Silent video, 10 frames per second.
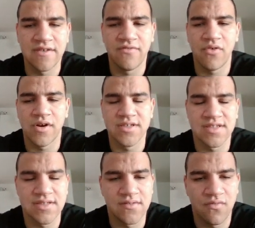a4
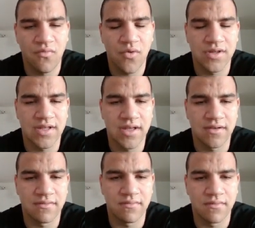is what
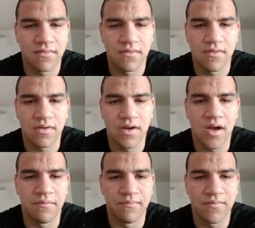can
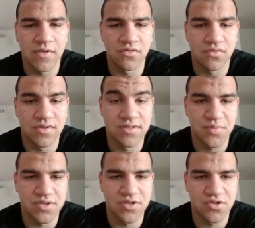come into this
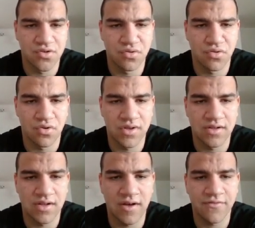position,
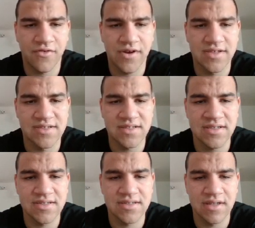and after
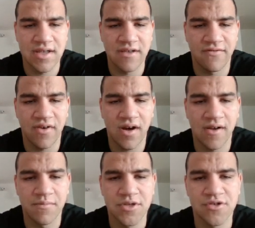a6,
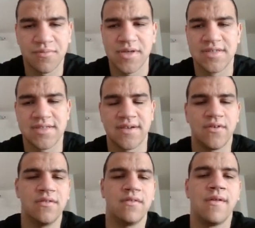a5, bishop
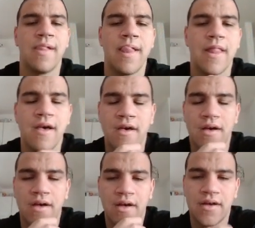a7.
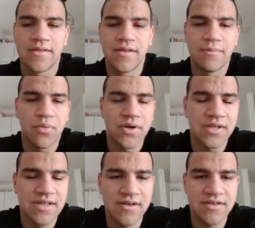The
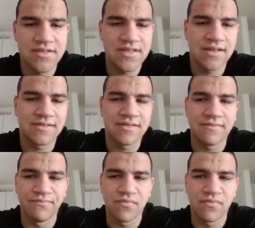point here is that